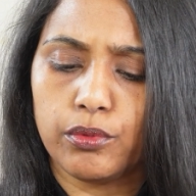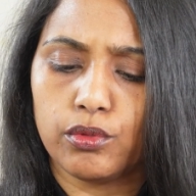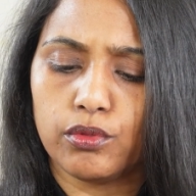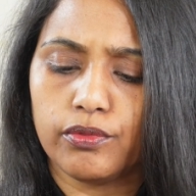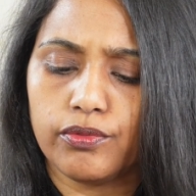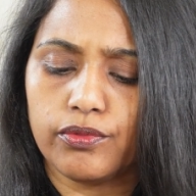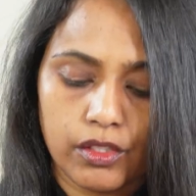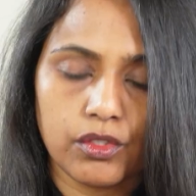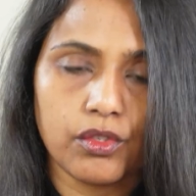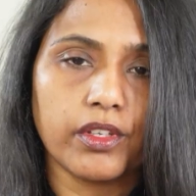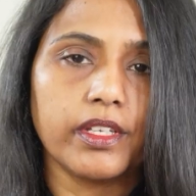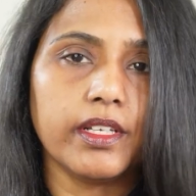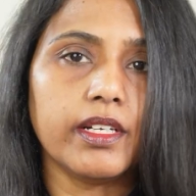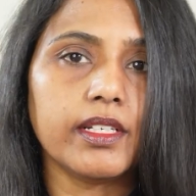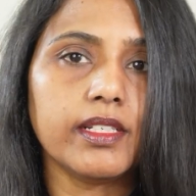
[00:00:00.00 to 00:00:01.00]
proof. So
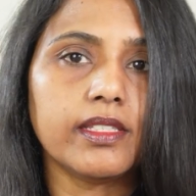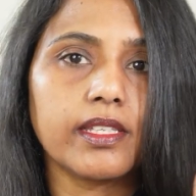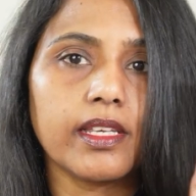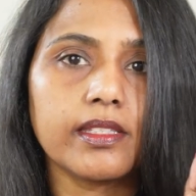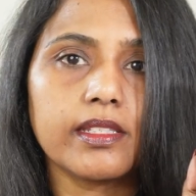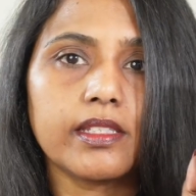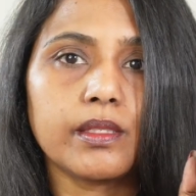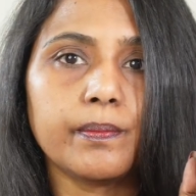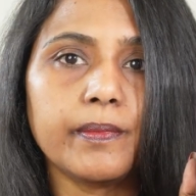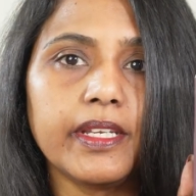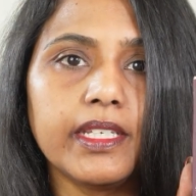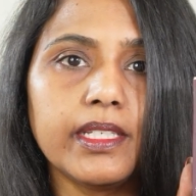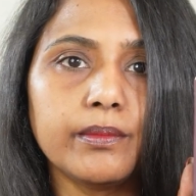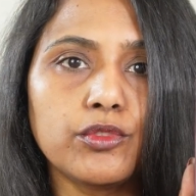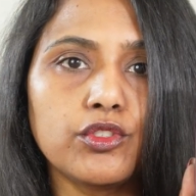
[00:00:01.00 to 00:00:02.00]
here it says it's
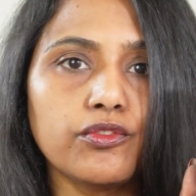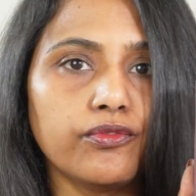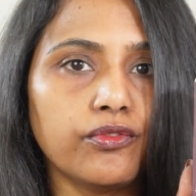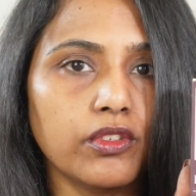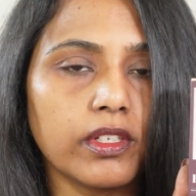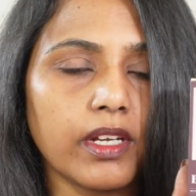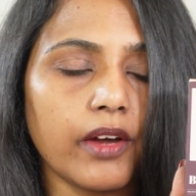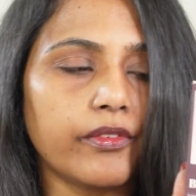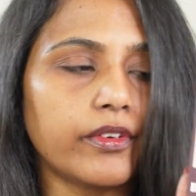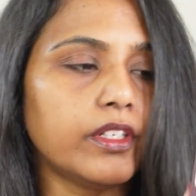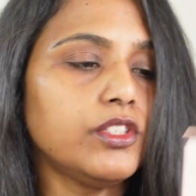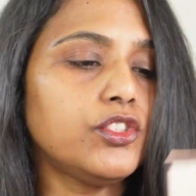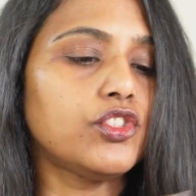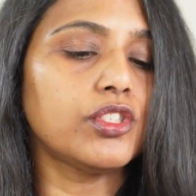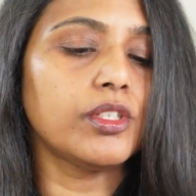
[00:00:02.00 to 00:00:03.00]
medium to full
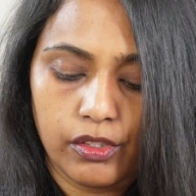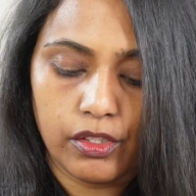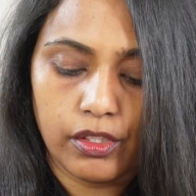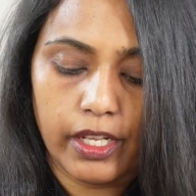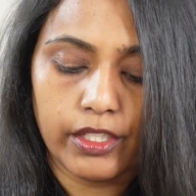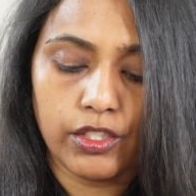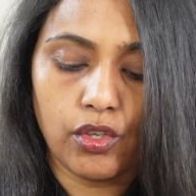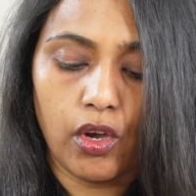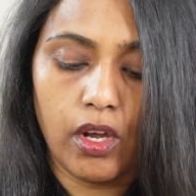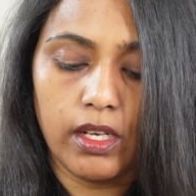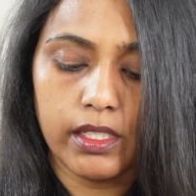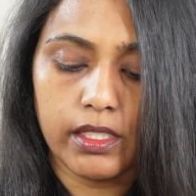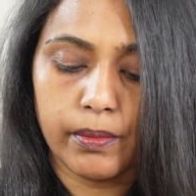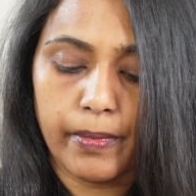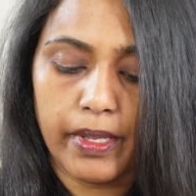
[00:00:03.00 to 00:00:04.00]
coverage. So that's all
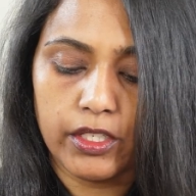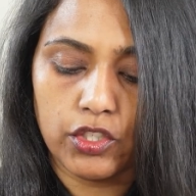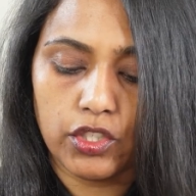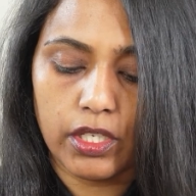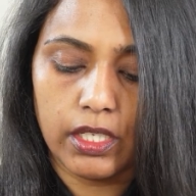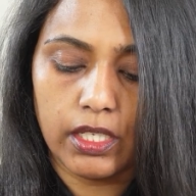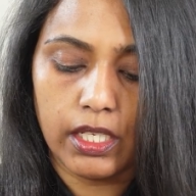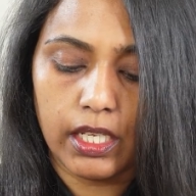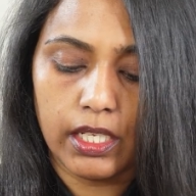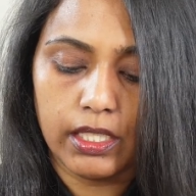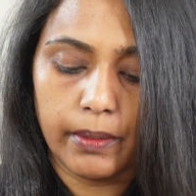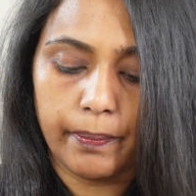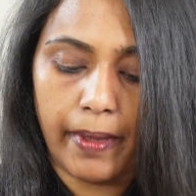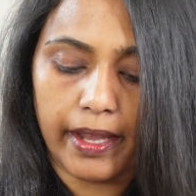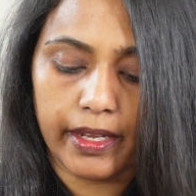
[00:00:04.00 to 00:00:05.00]
is mentioned in
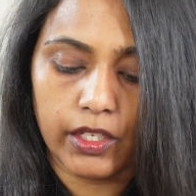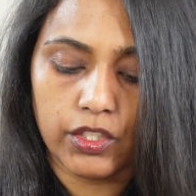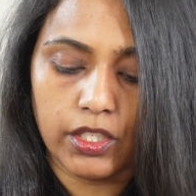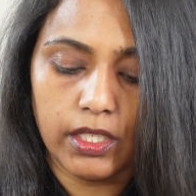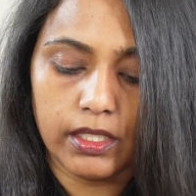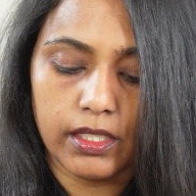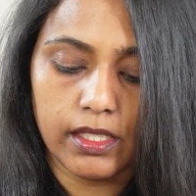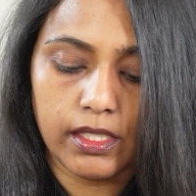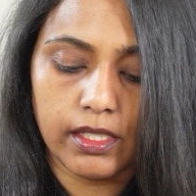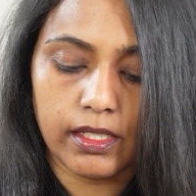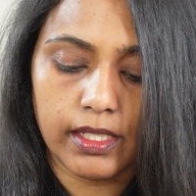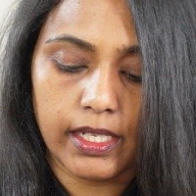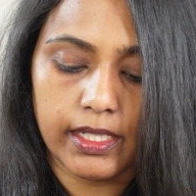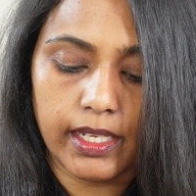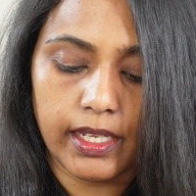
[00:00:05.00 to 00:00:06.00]
the packaging. This
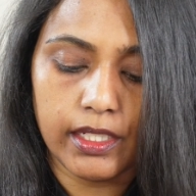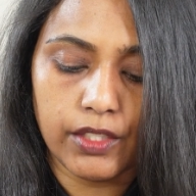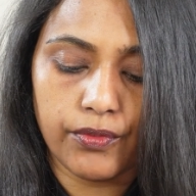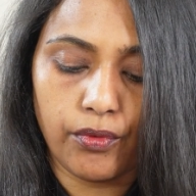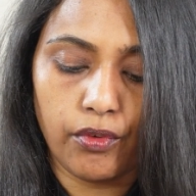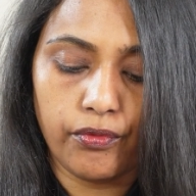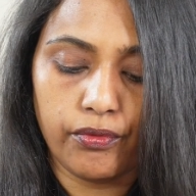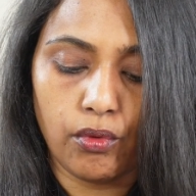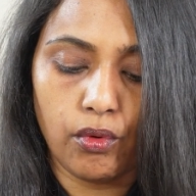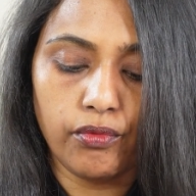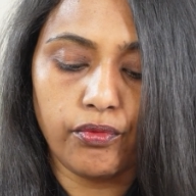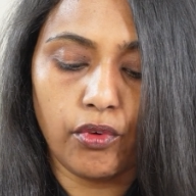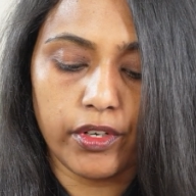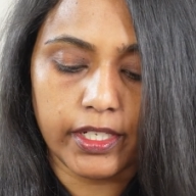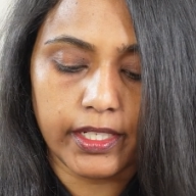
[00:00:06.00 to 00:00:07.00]
retails for
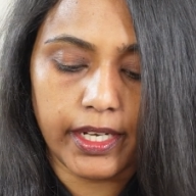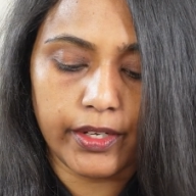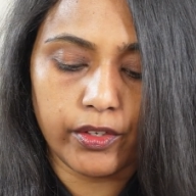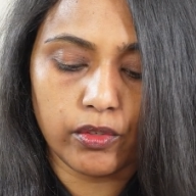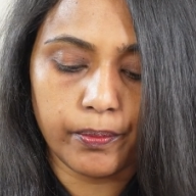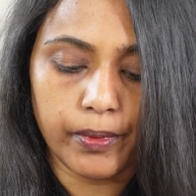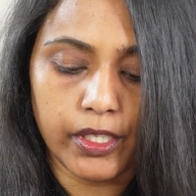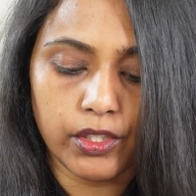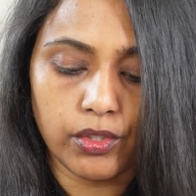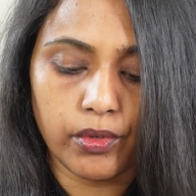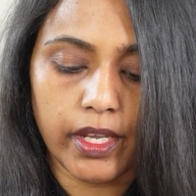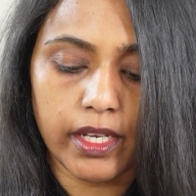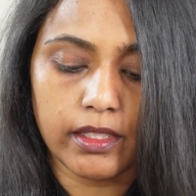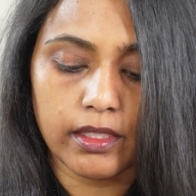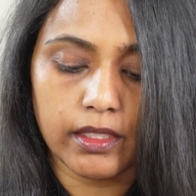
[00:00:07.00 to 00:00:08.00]
449 rupees. You
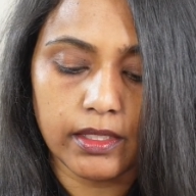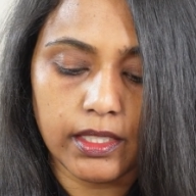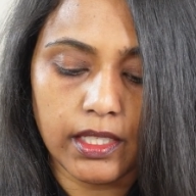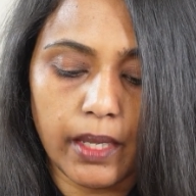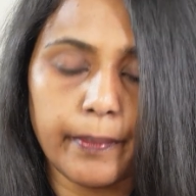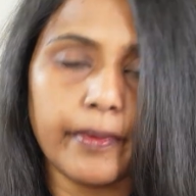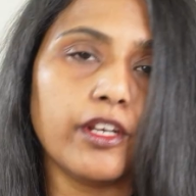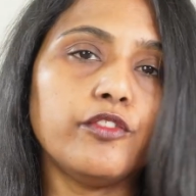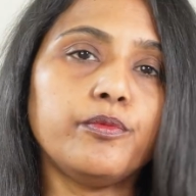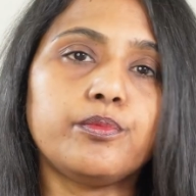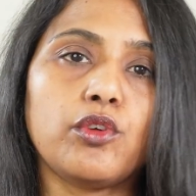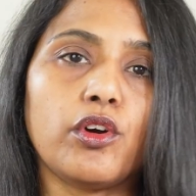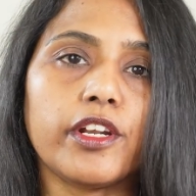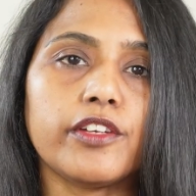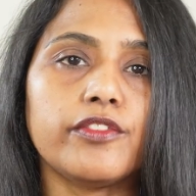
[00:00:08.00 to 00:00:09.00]
get 30 ml of
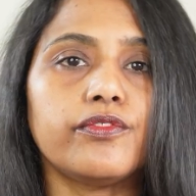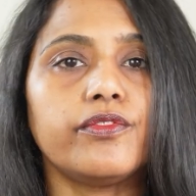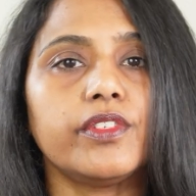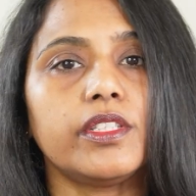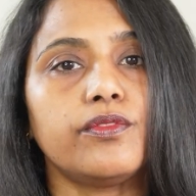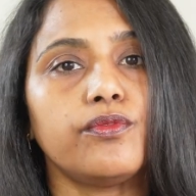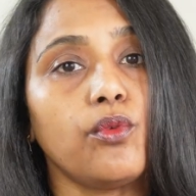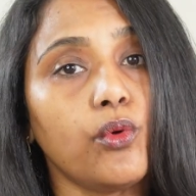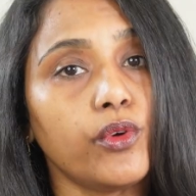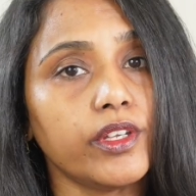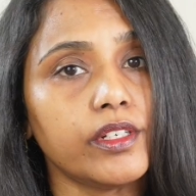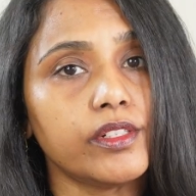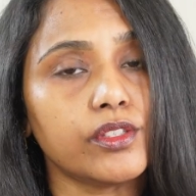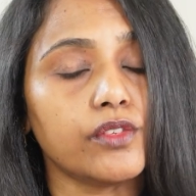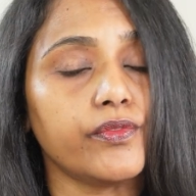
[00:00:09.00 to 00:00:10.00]
product with 4
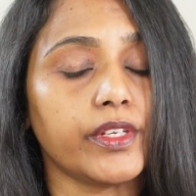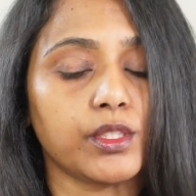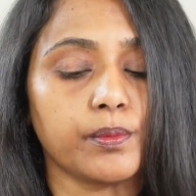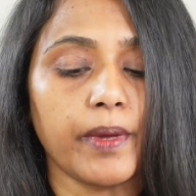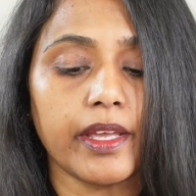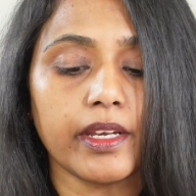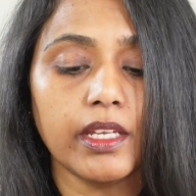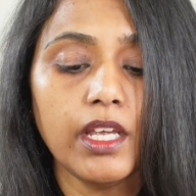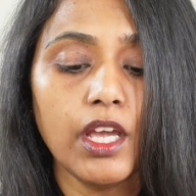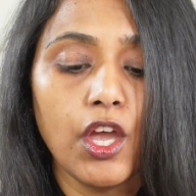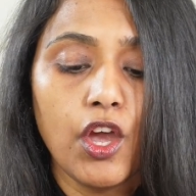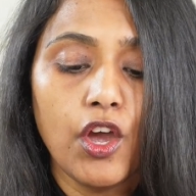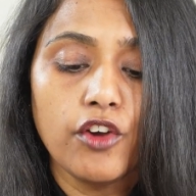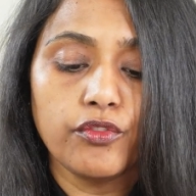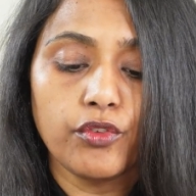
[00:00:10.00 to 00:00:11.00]
years of expiry.
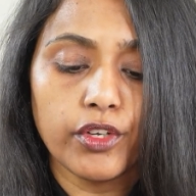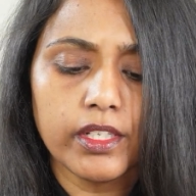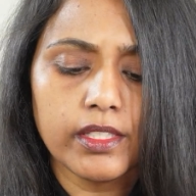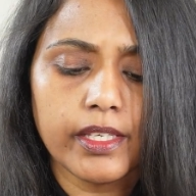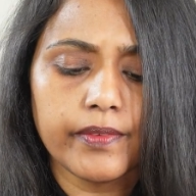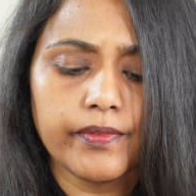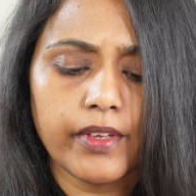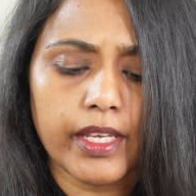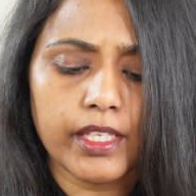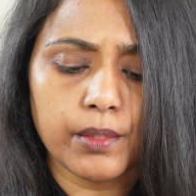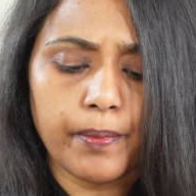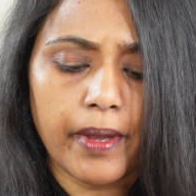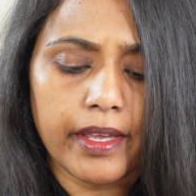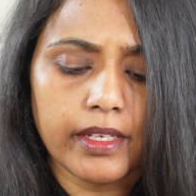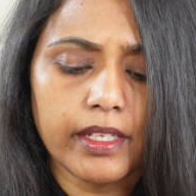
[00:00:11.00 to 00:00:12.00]
4 years of
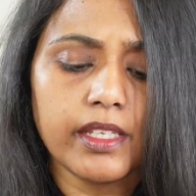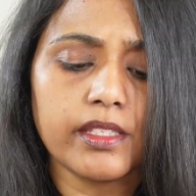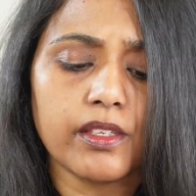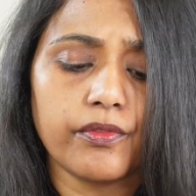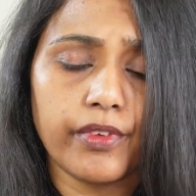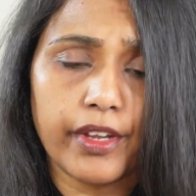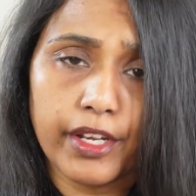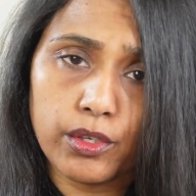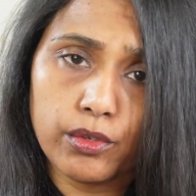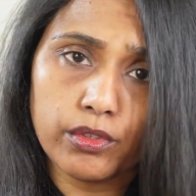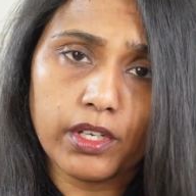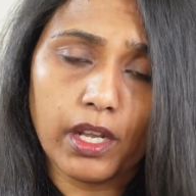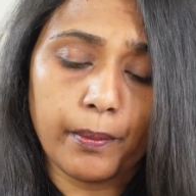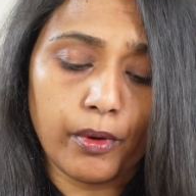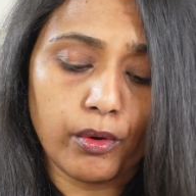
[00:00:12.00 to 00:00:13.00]
expiry is a very good
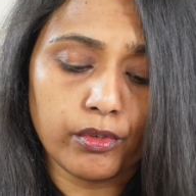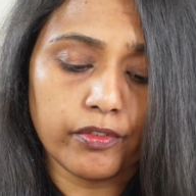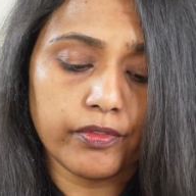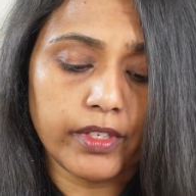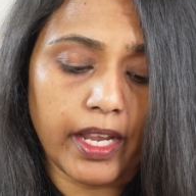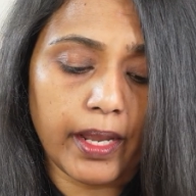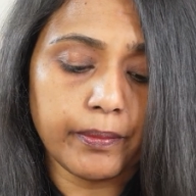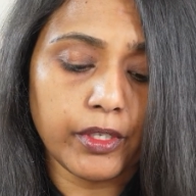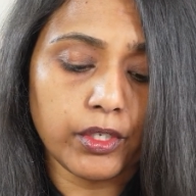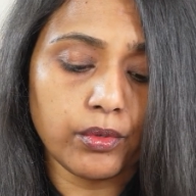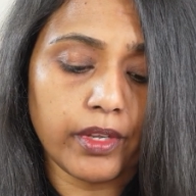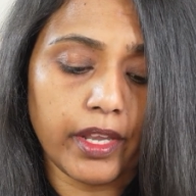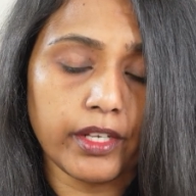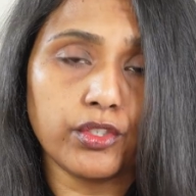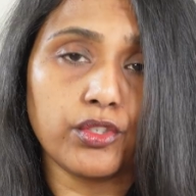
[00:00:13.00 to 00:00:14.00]
amount of time that you
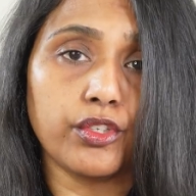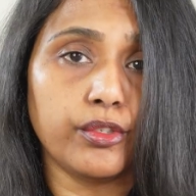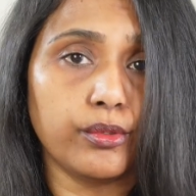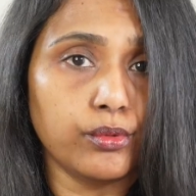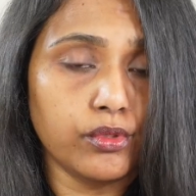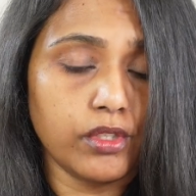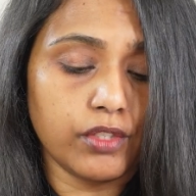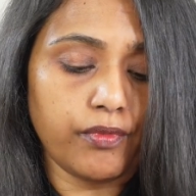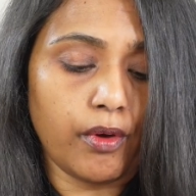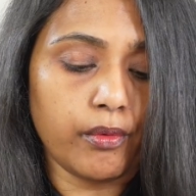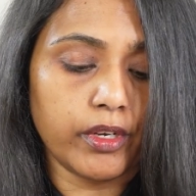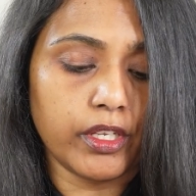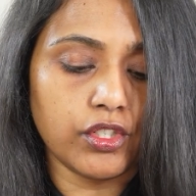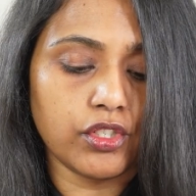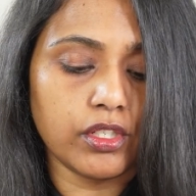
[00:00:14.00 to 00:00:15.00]
get to use this
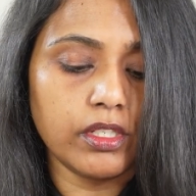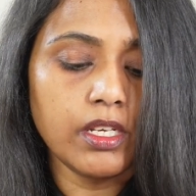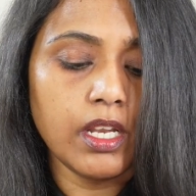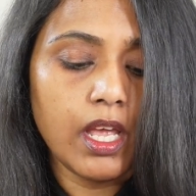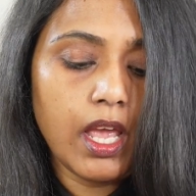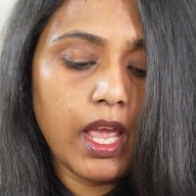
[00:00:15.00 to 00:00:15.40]
foundation.